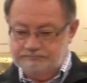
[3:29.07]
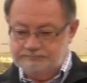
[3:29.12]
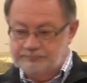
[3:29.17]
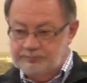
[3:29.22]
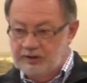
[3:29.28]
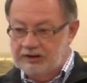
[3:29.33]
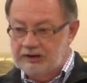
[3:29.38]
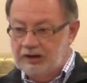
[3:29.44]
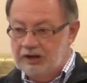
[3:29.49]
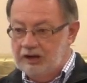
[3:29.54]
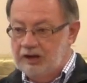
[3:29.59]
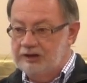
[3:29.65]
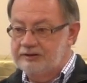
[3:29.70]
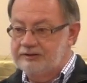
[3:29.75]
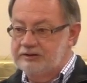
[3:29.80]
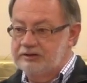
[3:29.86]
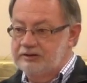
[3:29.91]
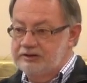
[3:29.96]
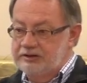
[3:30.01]
but
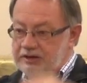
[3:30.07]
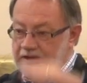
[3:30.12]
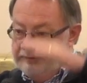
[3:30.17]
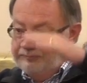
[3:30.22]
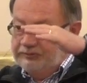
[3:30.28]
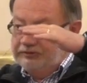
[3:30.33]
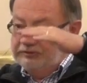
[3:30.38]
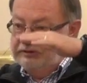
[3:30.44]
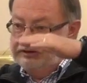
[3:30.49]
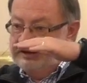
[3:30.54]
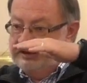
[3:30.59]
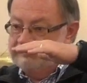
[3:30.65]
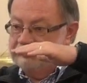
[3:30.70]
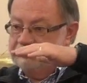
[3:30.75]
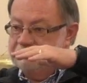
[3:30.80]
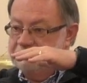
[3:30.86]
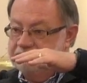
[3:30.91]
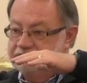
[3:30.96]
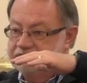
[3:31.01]
on in the upper
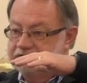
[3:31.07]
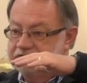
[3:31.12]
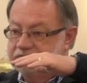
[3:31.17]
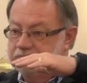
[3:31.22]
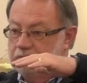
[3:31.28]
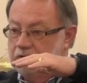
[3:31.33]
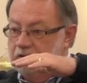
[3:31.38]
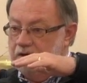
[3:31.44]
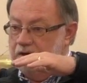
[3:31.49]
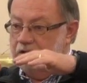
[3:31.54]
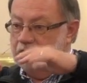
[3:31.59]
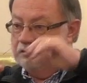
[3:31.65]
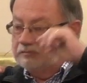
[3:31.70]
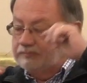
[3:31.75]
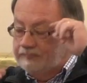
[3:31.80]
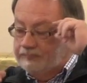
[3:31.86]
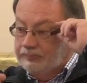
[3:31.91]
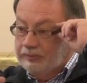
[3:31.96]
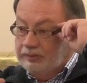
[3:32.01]
level of this
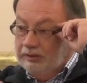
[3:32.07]
mall